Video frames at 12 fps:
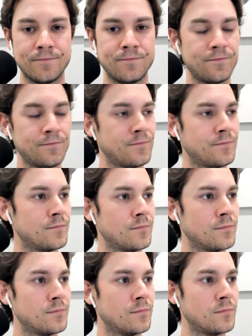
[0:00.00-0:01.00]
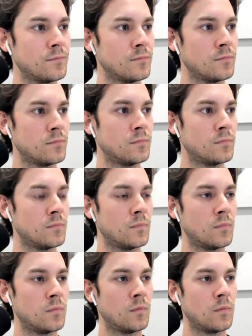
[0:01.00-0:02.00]

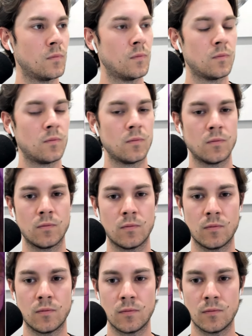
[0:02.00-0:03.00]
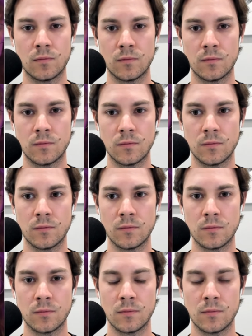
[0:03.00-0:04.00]

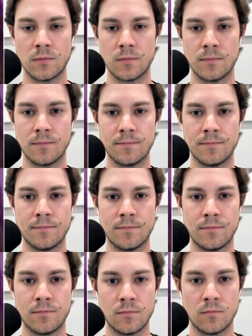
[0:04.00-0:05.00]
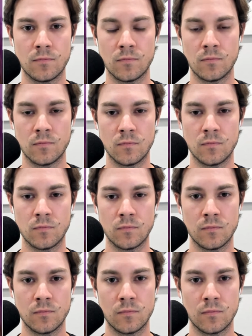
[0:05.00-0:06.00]

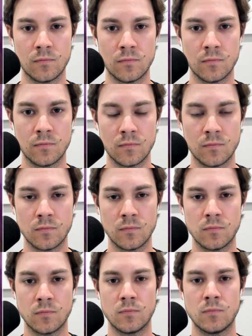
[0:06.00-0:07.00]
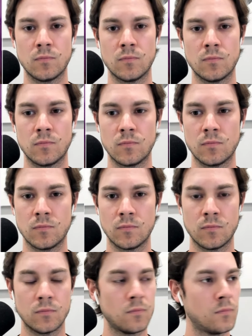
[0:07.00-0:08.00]
[no speech]